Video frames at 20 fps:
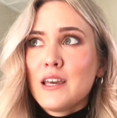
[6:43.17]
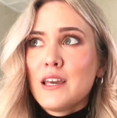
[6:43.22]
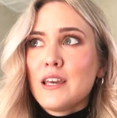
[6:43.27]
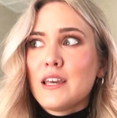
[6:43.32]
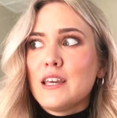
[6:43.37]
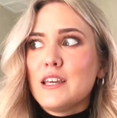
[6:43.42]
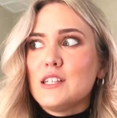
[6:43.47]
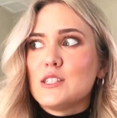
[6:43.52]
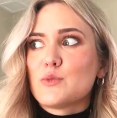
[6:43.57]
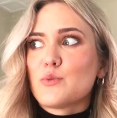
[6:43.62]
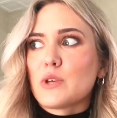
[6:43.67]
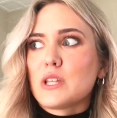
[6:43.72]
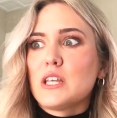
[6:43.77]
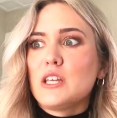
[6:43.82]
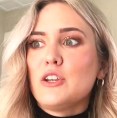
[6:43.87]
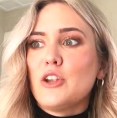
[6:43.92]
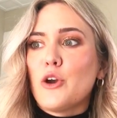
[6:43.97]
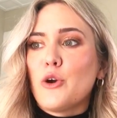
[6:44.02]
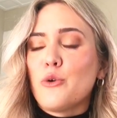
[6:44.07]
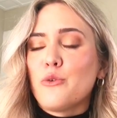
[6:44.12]
He's really
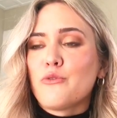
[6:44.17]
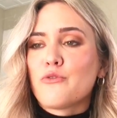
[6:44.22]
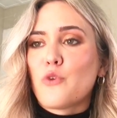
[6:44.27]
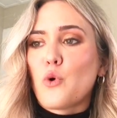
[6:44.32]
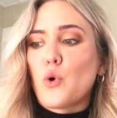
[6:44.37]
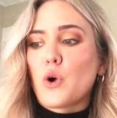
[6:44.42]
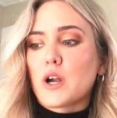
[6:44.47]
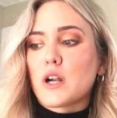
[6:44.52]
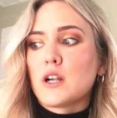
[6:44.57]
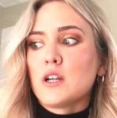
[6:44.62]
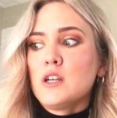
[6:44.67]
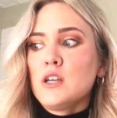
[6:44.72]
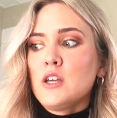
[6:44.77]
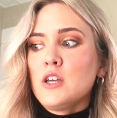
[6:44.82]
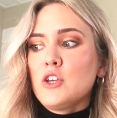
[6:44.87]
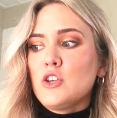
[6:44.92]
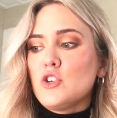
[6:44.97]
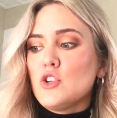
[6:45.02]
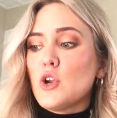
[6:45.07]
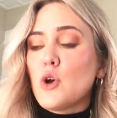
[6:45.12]
known for,
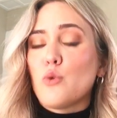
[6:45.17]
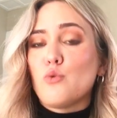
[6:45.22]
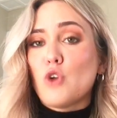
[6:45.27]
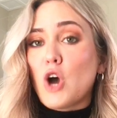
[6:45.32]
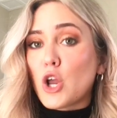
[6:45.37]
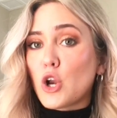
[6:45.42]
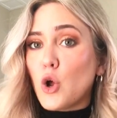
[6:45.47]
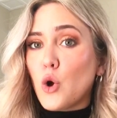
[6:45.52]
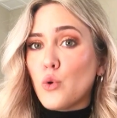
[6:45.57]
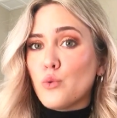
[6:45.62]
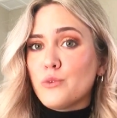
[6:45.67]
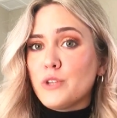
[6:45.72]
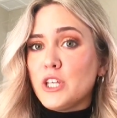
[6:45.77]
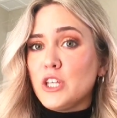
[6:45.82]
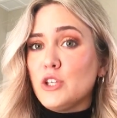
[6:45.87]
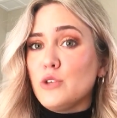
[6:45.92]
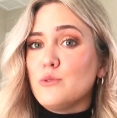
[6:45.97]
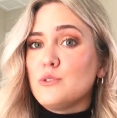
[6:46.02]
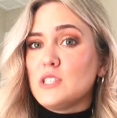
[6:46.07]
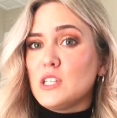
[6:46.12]
not
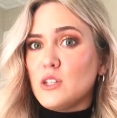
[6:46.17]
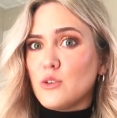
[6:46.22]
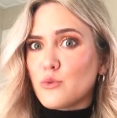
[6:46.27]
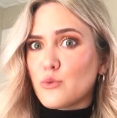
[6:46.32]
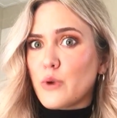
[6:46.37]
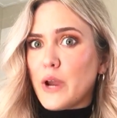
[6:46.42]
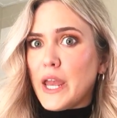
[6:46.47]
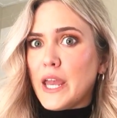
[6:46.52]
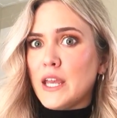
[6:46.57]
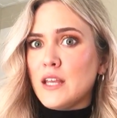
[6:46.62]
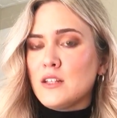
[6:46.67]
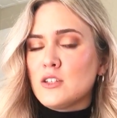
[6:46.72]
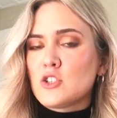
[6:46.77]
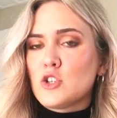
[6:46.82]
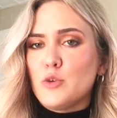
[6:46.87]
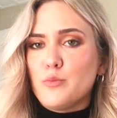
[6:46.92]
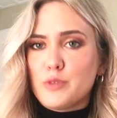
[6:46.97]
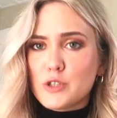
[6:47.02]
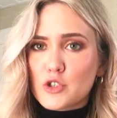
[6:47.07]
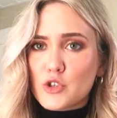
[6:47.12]
only using rain
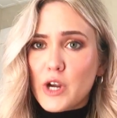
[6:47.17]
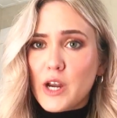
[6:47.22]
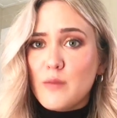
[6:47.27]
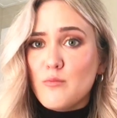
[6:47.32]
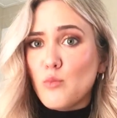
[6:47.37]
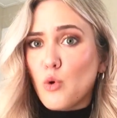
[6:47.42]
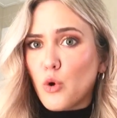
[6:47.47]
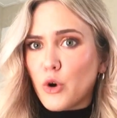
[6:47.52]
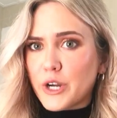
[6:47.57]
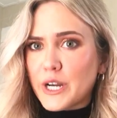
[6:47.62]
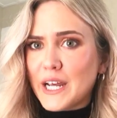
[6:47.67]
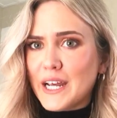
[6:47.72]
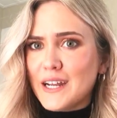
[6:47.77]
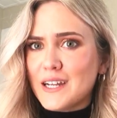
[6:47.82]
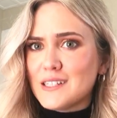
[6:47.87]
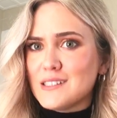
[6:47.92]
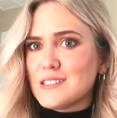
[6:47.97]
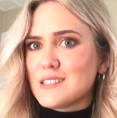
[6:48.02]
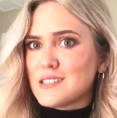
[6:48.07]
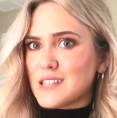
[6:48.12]
to portray mourning
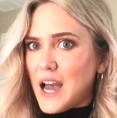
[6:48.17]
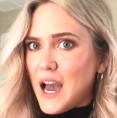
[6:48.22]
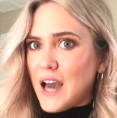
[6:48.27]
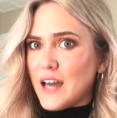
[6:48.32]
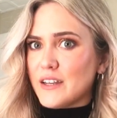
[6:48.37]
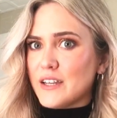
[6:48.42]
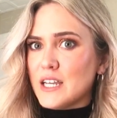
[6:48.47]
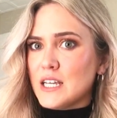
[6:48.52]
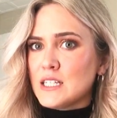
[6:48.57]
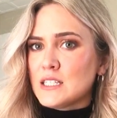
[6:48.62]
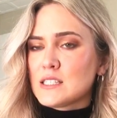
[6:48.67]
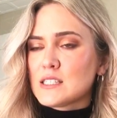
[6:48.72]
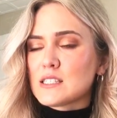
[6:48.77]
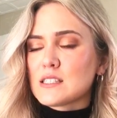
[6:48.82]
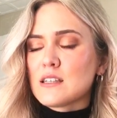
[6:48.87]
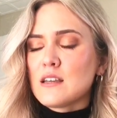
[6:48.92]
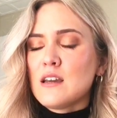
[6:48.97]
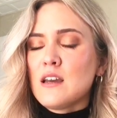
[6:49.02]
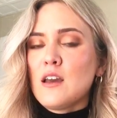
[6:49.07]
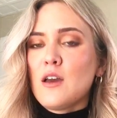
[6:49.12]
and
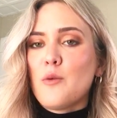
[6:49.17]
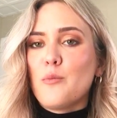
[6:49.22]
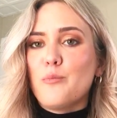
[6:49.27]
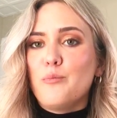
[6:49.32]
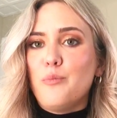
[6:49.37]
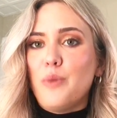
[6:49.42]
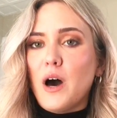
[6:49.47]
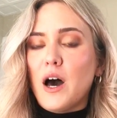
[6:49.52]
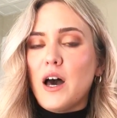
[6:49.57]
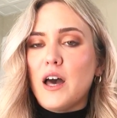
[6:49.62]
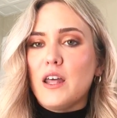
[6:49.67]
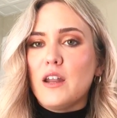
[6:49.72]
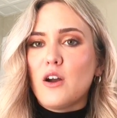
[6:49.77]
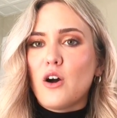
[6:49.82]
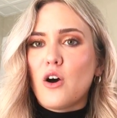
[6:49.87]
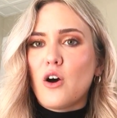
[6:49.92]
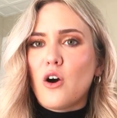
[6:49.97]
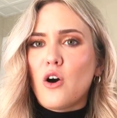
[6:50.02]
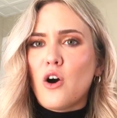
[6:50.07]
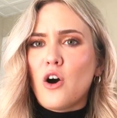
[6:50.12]
sadness, but
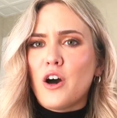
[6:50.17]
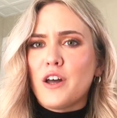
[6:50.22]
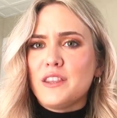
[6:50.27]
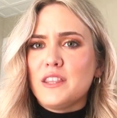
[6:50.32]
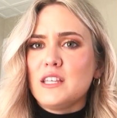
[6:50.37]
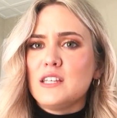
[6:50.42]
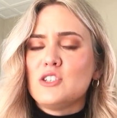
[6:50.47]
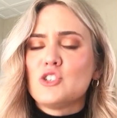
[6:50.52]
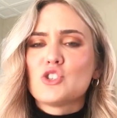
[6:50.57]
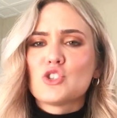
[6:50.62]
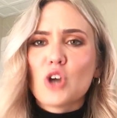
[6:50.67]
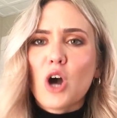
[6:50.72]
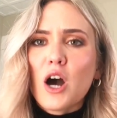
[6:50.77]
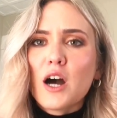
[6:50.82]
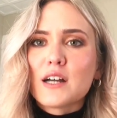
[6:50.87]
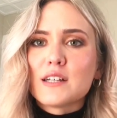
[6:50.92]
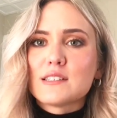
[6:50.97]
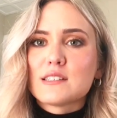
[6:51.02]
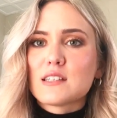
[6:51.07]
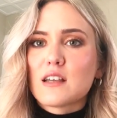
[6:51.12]
on these
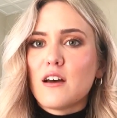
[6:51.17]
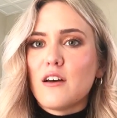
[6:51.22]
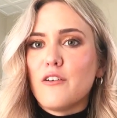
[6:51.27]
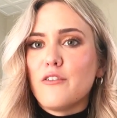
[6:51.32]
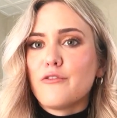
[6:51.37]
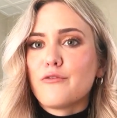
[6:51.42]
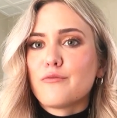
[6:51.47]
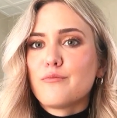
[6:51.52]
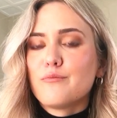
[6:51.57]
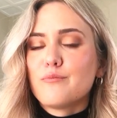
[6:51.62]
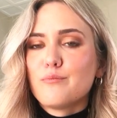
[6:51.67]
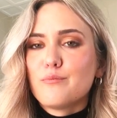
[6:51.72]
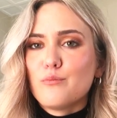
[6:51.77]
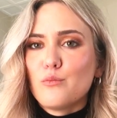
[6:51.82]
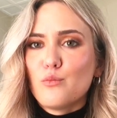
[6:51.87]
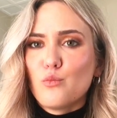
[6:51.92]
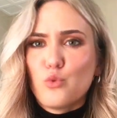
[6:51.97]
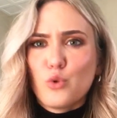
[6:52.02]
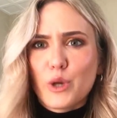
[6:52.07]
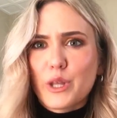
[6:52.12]
shots of
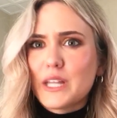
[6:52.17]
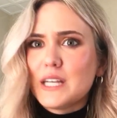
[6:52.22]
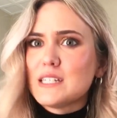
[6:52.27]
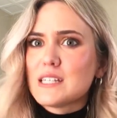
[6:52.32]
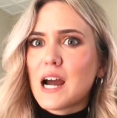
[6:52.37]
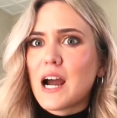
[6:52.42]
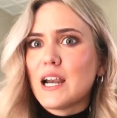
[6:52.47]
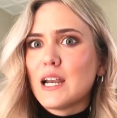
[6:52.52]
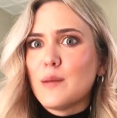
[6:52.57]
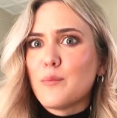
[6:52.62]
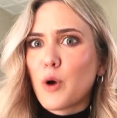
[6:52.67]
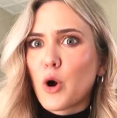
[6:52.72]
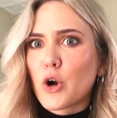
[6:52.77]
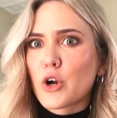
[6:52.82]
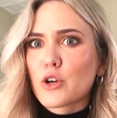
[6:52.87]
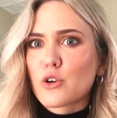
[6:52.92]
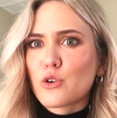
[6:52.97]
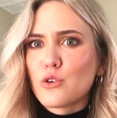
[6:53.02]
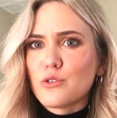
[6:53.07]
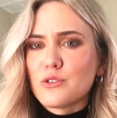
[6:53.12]
really tiny
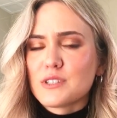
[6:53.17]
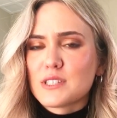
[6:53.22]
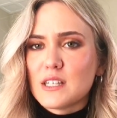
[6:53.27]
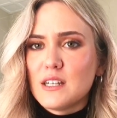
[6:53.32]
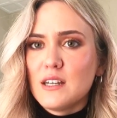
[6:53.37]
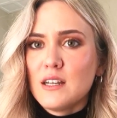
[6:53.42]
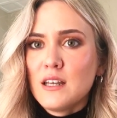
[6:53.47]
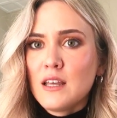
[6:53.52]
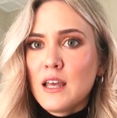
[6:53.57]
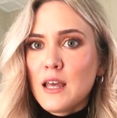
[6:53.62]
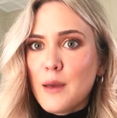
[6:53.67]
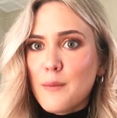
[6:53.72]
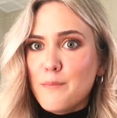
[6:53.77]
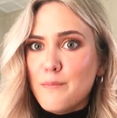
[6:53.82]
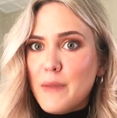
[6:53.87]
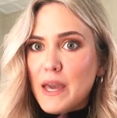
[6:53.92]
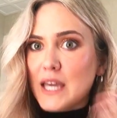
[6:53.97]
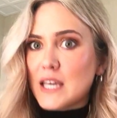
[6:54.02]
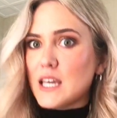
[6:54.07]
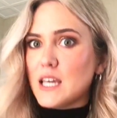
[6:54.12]
particles and
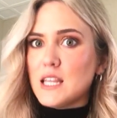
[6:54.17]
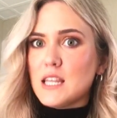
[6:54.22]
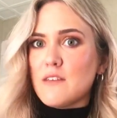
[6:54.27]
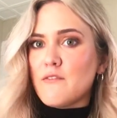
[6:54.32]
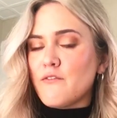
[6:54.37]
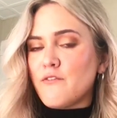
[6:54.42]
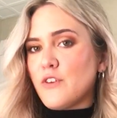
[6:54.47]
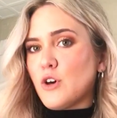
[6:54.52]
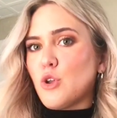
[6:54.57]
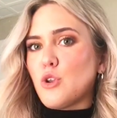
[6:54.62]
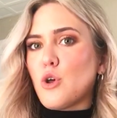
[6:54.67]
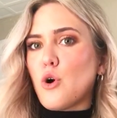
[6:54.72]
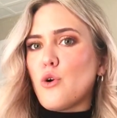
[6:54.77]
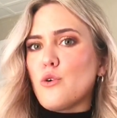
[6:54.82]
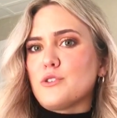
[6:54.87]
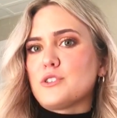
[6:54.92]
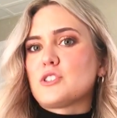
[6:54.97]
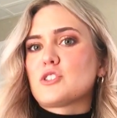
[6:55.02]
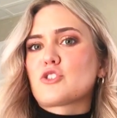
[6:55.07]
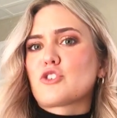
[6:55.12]
making them fill the
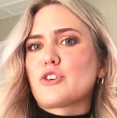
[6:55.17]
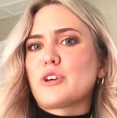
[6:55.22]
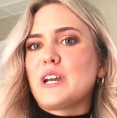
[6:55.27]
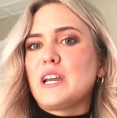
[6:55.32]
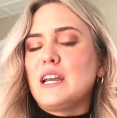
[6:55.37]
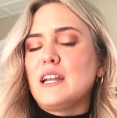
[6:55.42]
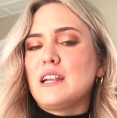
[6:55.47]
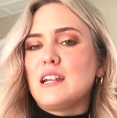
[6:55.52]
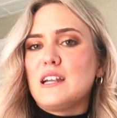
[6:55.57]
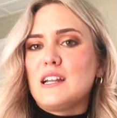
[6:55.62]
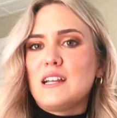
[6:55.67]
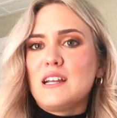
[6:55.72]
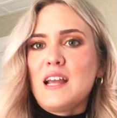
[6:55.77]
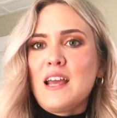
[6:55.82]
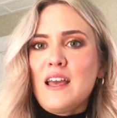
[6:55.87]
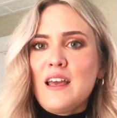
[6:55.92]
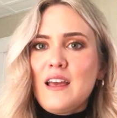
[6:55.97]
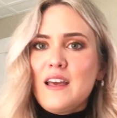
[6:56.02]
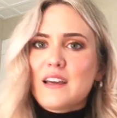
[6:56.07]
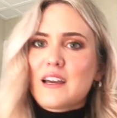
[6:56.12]
whole screen, and it
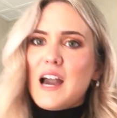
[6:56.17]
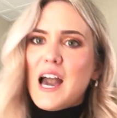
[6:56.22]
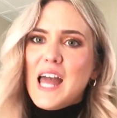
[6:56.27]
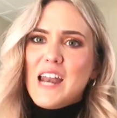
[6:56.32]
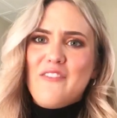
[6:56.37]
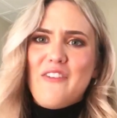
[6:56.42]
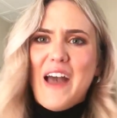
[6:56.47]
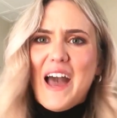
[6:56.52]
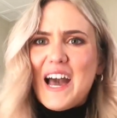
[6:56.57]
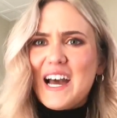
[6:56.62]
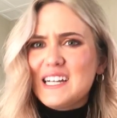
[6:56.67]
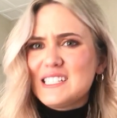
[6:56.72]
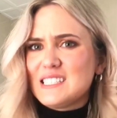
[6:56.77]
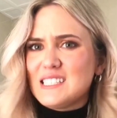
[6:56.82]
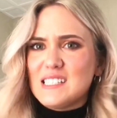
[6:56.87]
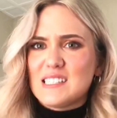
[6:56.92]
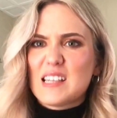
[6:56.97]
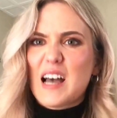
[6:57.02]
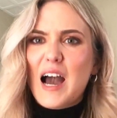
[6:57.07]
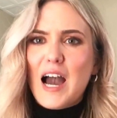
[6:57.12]
kind of adds
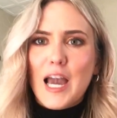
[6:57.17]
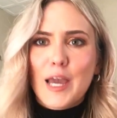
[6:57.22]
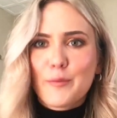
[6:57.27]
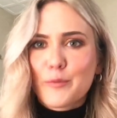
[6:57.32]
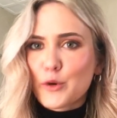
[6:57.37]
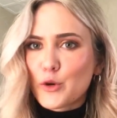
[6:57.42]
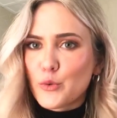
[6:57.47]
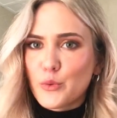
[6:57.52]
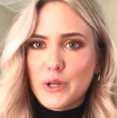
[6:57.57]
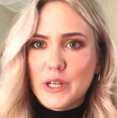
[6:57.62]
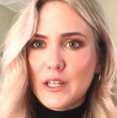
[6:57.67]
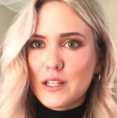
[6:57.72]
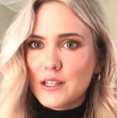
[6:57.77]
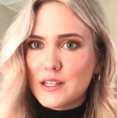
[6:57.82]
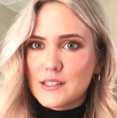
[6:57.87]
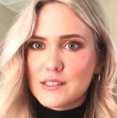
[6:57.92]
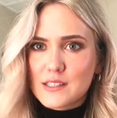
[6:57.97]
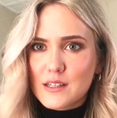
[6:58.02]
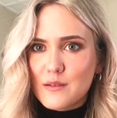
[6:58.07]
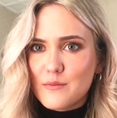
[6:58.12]
this hyper
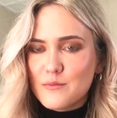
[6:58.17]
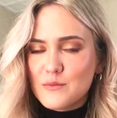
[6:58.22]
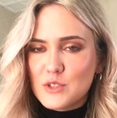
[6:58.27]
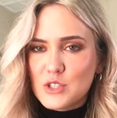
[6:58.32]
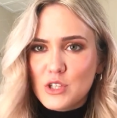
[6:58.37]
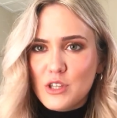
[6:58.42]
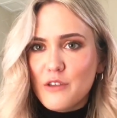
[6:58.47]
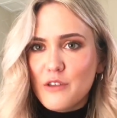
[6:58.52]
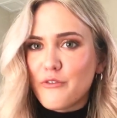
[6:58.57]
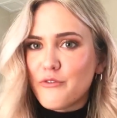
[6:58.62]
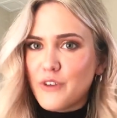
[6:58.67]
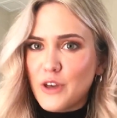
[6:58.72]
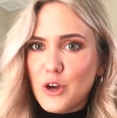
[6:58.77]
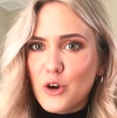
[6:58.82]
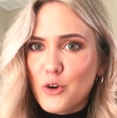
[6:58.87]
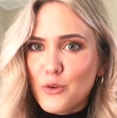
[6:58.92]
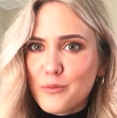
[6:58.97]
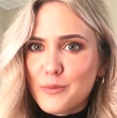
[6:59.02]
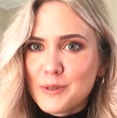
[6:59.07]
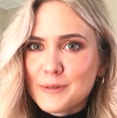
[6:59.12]
realism to the
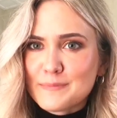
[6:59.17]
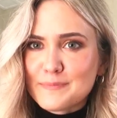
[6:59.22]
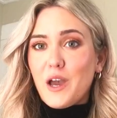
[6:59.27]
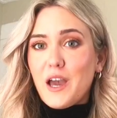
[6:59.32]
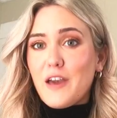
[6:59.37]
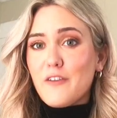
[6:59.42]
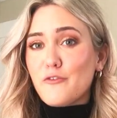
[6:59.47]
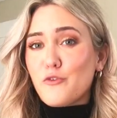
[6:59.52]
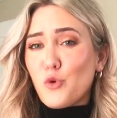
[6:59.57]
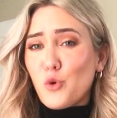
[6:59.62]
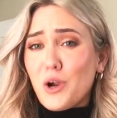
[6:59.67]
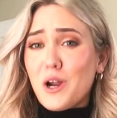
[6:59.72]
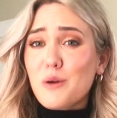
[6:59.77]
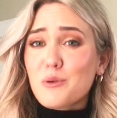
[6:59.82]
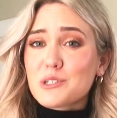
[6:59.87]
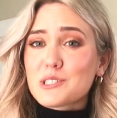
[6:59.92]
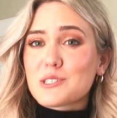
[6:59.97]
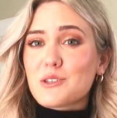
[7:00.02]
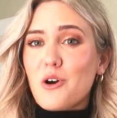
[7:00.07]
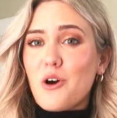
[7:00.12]
film. At 4
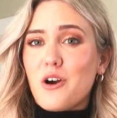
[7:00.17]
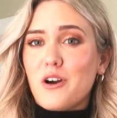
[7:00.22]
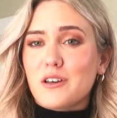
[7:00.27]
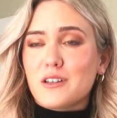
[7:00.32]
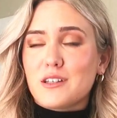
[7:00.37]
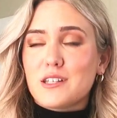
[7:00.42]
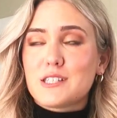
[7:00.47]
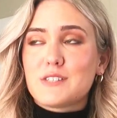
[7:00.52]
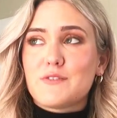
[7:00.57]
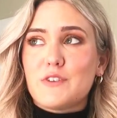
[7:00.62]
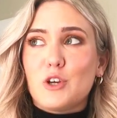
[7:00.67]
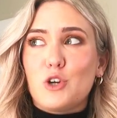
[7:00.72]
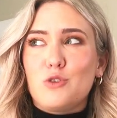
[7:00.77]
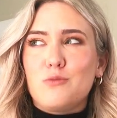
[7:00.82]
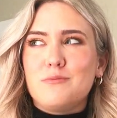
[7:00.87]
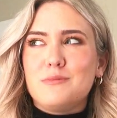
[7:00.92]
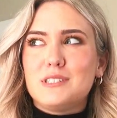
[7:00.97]
hours long, this film